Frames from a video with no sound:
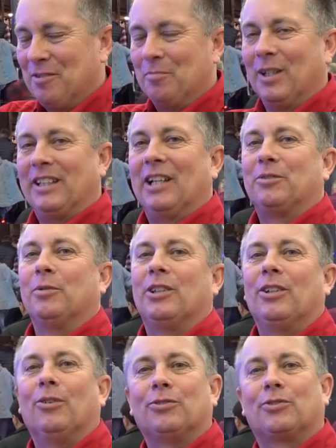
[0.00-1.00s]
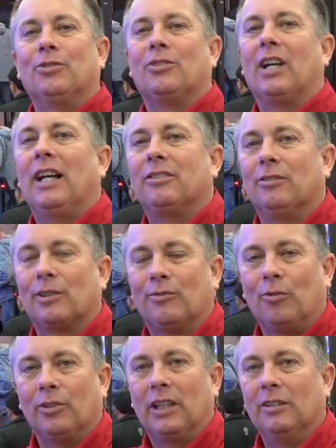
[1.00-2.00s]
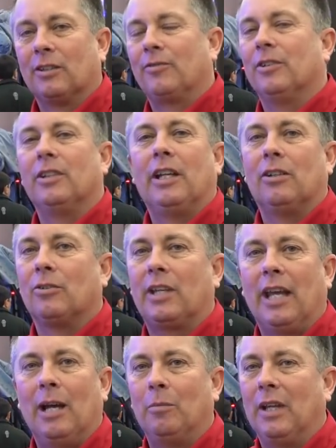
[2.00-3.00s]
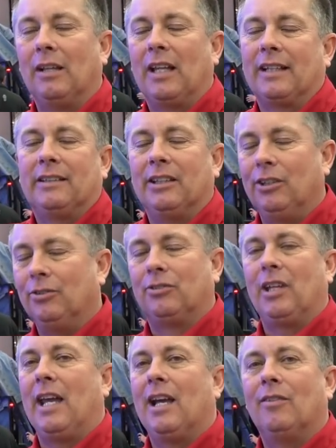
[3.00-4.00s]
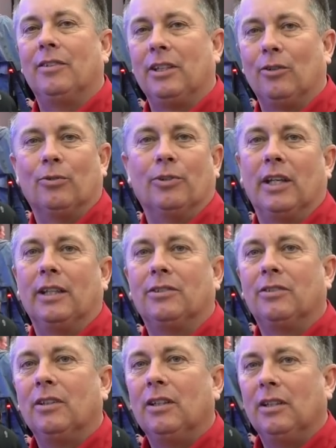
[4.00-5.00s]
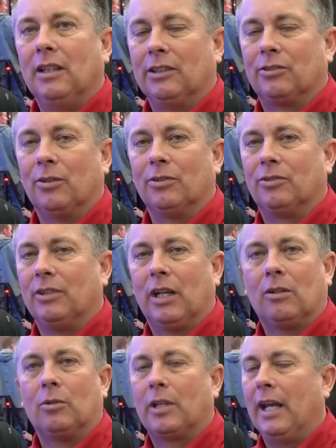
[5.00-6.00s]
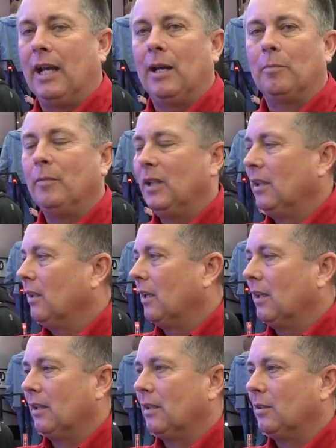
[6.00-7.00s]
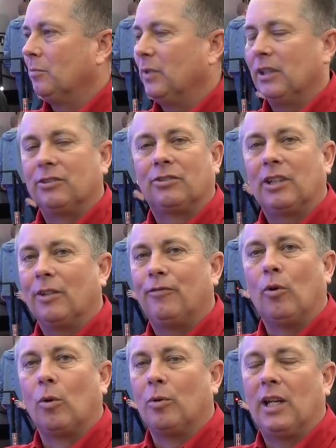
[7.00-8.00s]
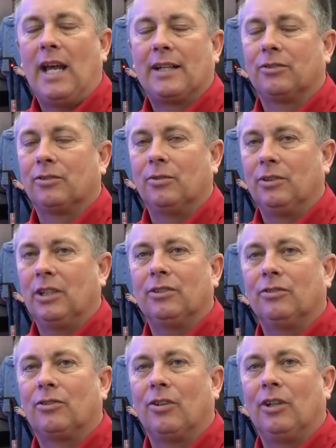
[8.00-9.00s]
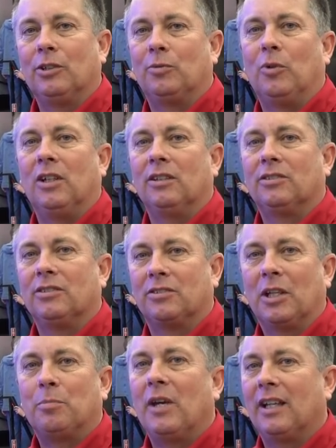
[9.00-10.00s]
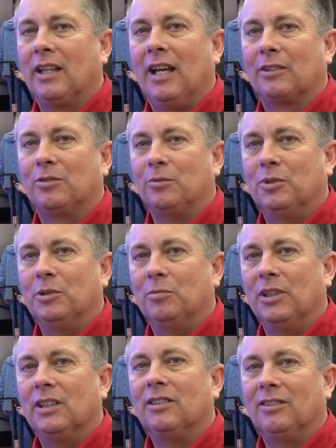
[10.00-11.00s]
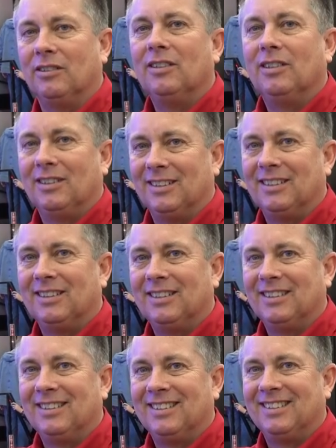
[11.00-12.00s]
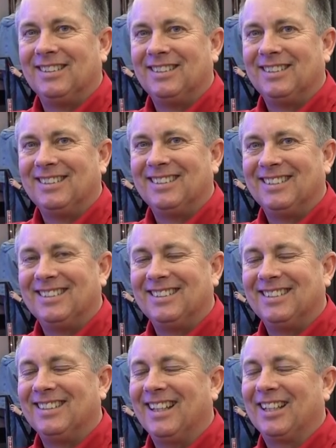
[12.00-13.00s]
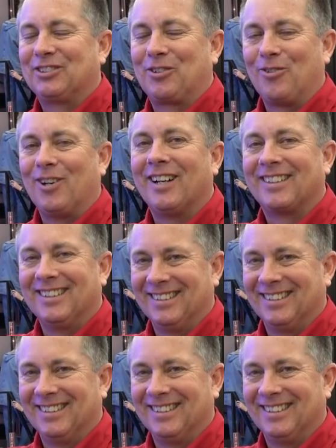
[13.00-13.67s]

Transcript: But that's what the old school guys look for. They look for the narrow cab, that like they used to have in the old days. So it's a narrow cab. Is a set forward axle, so it doesn't turn as well as the setback axle would. Yeah, but as they would say, if you know how to drive, you wouldn't need it to turn though.